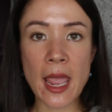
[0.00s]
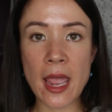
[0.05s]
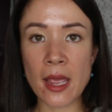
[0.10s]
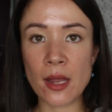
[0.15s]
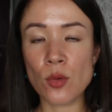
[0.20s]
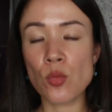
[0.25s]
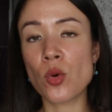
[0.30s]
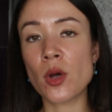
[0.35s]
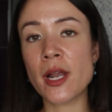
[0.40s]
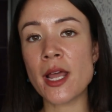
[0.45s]

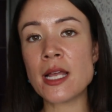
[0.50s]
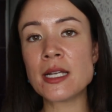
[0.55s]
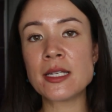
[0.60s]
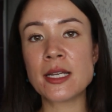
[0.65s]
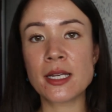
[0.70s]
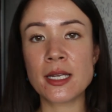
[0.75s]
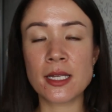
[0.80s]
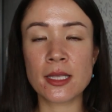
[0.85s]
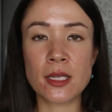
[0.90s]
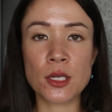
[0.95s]
and what I
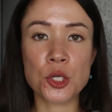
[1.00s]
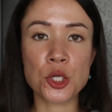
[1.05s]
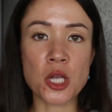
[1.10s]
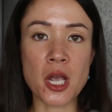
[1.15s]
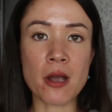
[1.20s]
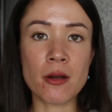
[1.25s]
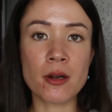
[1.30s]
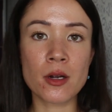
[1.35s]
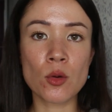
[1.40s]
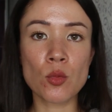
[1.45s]
did in the
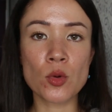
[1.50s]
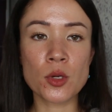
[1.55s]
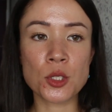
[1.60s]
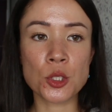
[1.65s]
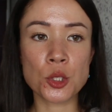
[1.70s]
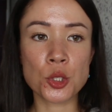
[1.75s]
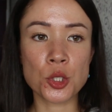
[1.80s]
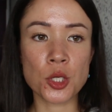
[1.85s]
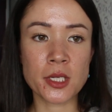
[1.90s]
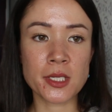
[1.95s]
shower
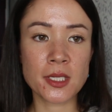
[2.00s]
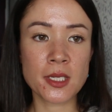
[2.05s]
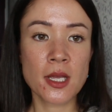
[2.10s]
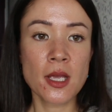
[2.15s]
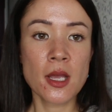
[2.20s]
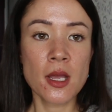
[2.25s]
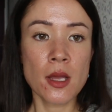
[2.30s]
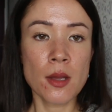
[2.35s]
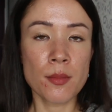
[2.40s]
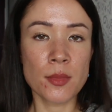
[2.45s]
was just
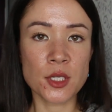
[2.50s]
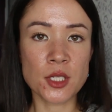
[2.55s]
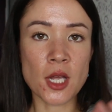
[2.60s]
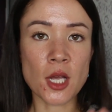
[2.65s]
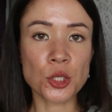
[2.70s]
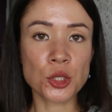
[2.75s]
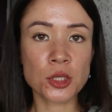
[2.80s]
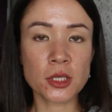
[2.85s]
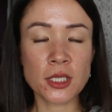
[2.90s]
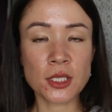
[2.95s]

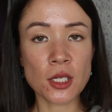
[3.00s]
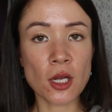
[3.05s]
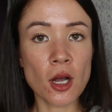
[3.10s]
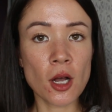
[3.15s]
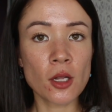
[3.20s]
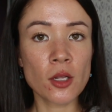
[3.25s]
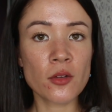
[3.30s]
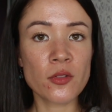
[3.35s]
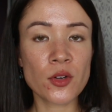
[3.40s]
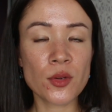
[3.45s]
massage this
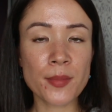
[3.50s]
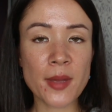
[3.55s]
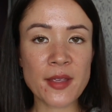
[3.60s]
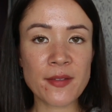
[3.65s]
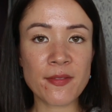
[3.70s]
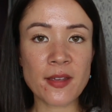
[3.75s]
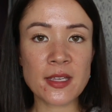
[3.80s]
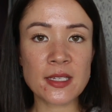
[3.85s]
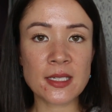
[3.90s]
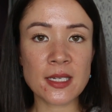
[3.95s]
all over my
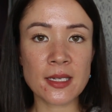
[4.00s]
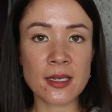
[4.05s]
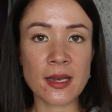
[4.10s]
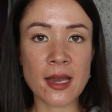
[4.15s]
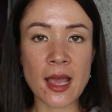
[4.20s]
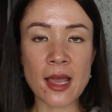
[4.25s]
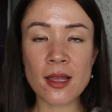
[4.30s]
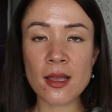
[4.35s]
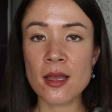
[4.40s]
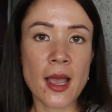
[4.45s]
face and
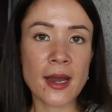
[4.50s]
neck,